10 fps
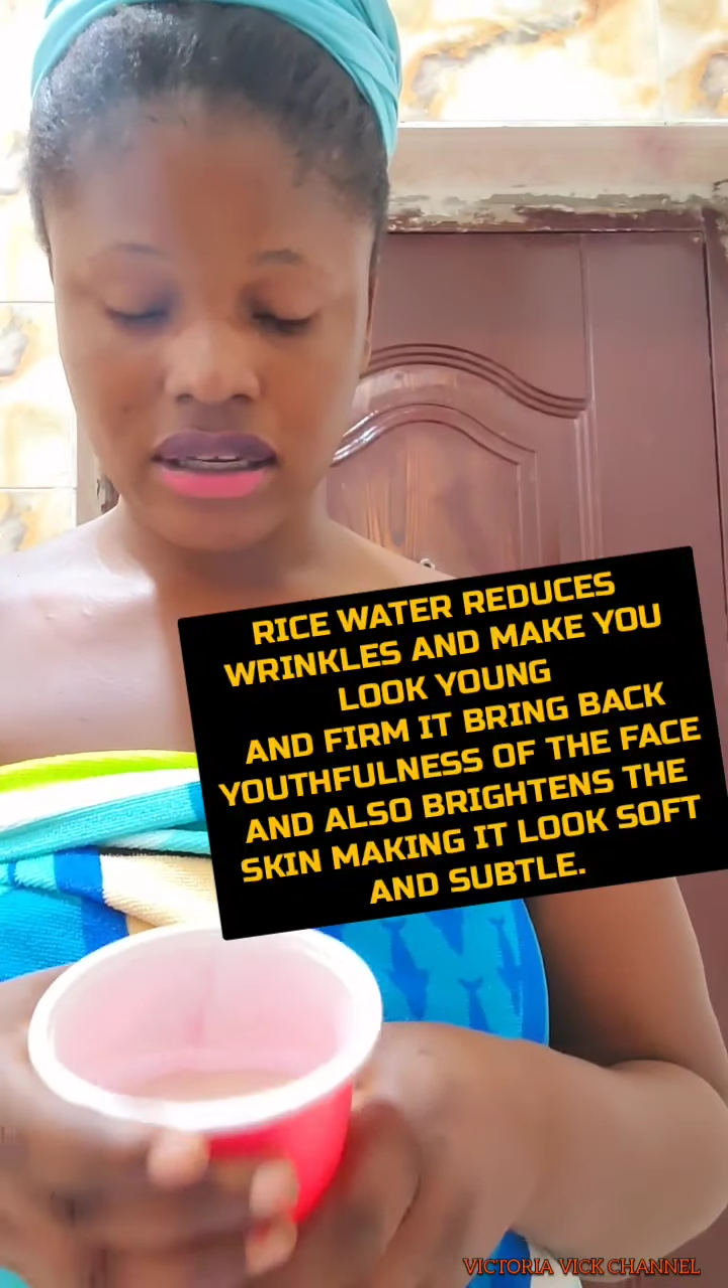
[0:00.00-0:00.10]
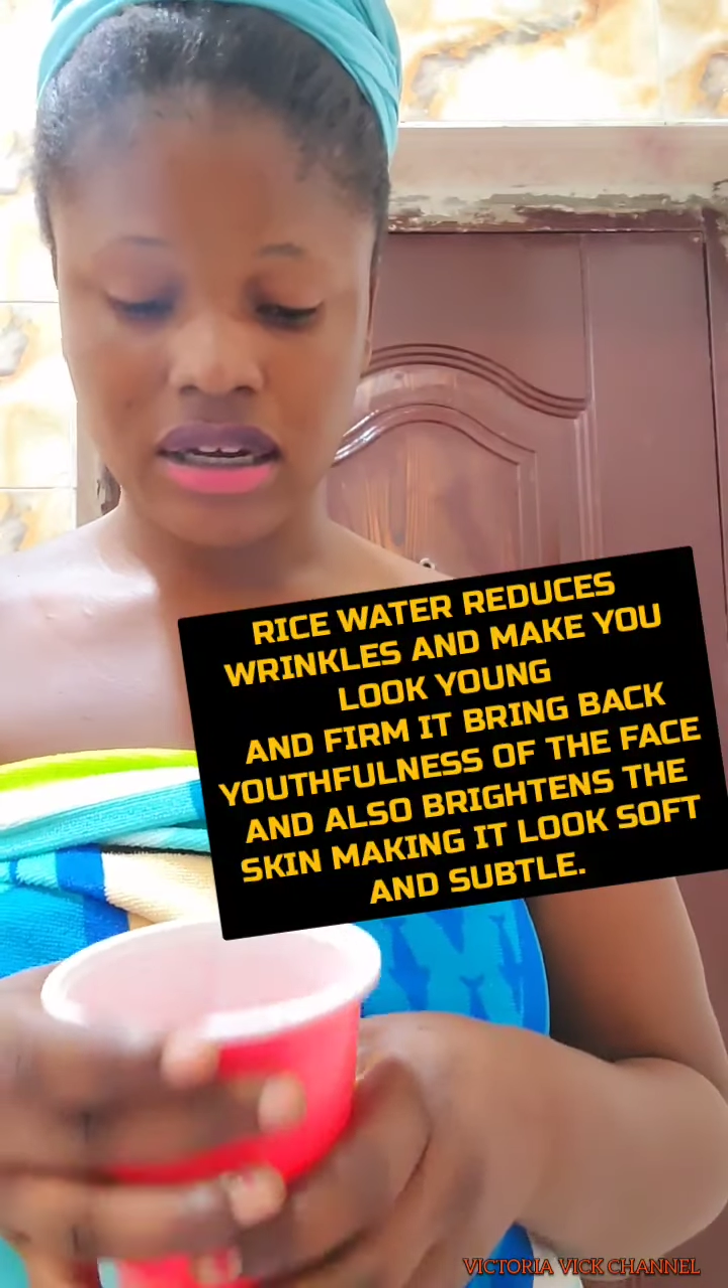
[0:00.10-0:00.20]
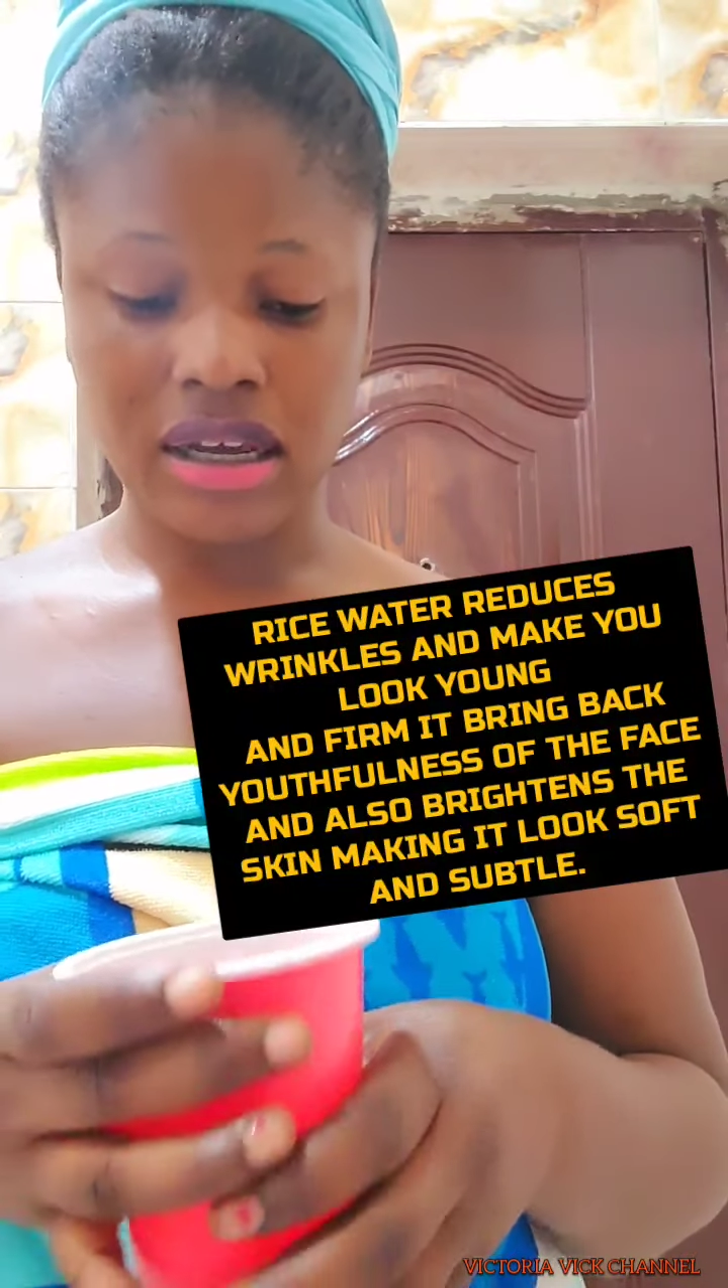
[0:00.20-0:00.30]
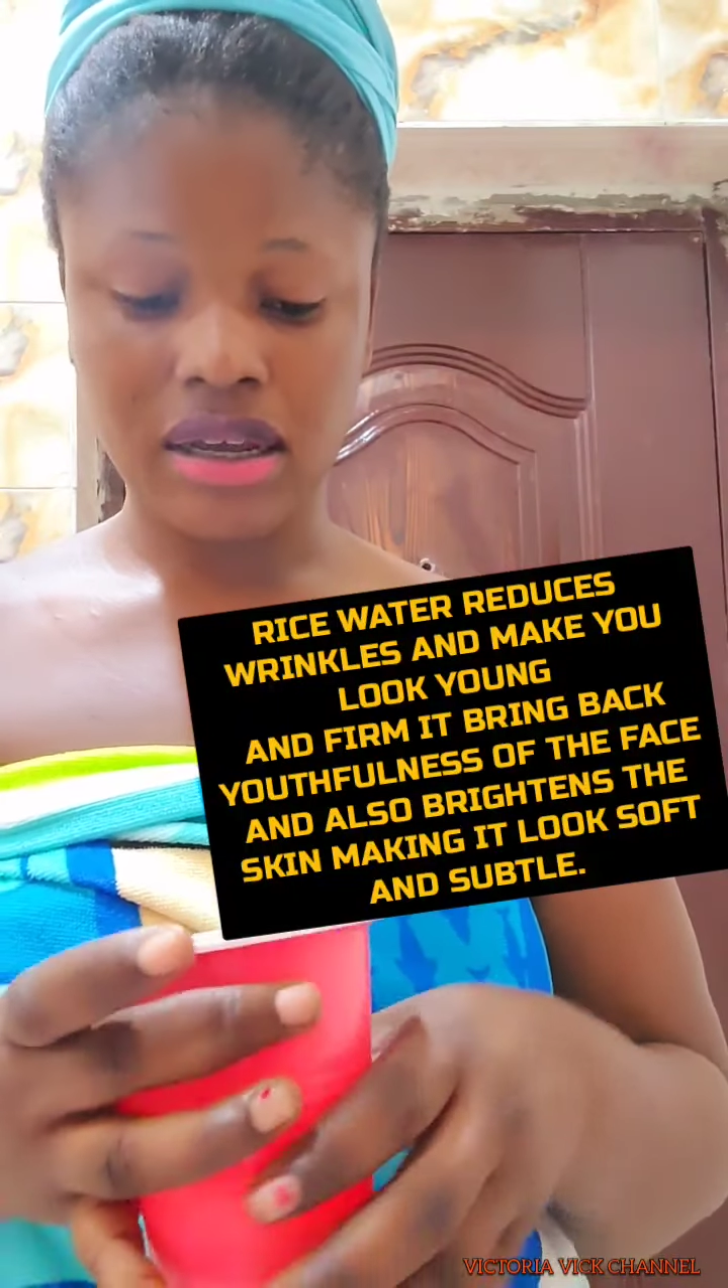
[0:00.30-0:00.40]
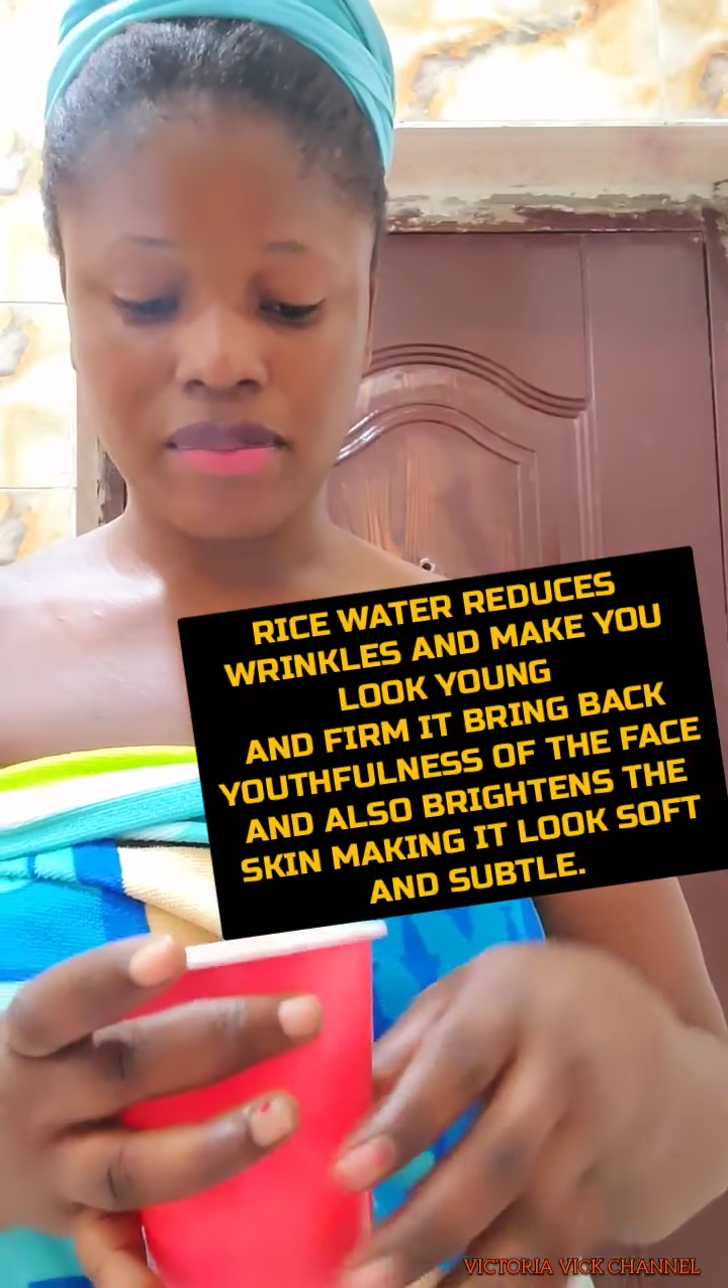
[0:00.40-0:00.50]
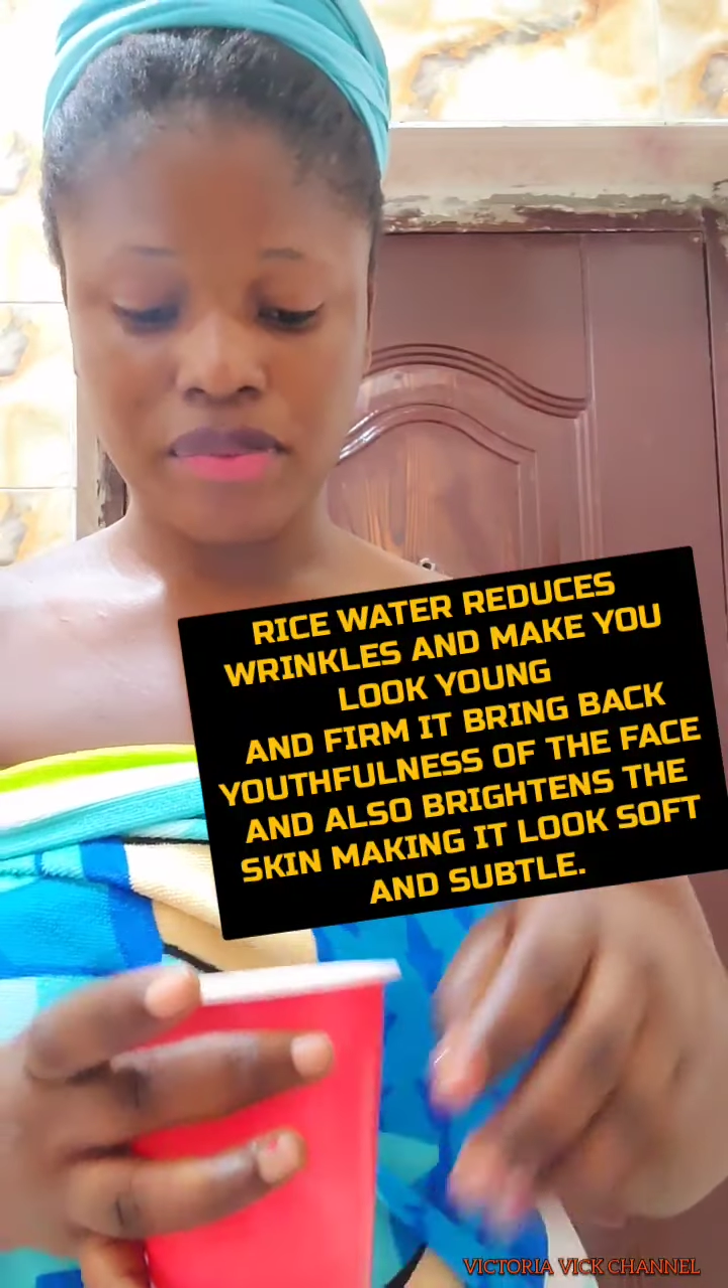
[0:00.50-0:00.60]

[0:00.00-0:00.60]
in it.